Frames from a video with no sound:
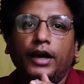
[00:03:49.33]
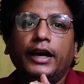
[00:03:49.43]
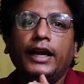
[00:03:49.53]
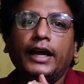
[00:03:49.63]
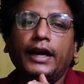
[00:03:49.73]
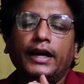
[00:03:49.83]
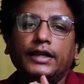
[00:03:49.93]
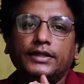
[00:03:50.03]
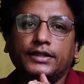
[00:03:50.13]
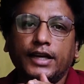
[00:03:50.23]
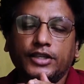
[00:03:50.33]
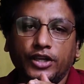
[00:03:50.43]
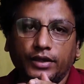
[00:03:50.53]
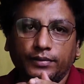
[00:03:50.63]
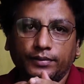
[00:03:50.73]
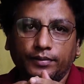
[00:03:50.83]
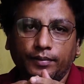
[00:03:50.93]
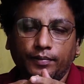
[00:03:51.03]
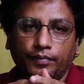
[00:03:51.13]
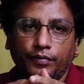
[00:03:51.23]
delegated legislation,
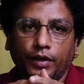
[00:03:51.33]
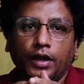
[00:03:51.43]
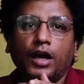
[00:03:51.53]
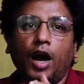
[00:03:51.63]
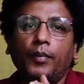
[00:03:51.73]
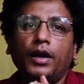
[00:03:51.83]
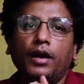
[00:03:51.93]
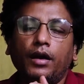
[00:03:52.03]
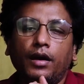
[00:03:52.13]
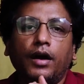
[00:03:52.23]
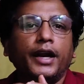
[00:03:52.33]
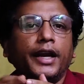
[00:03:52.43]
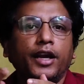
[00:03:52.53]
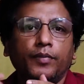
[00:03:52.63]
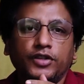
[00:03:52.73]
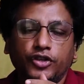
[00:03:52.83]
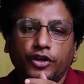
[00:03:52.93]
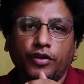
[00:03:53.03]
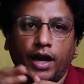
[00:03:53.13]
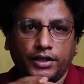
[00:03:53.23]
common law or any
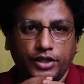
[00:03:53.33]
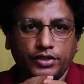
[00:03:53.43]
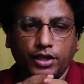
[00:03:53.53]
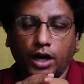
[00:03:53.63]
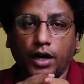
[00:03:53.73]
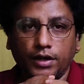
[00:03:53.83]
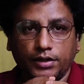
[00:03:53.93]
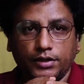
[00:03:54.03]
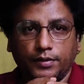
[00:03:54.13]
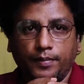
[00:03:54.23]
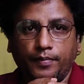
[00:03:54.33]
administrative actions or orders.